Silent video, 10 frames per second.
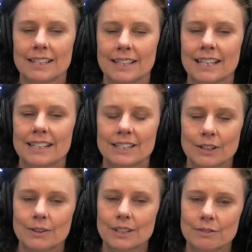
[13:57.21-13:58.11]
and it's
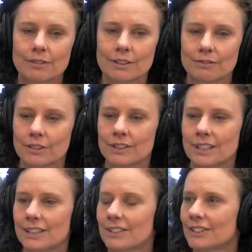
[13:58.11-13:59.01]
no different for
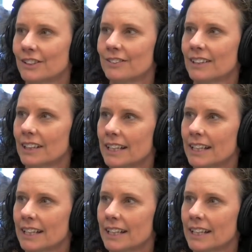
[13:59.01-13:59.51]
these children.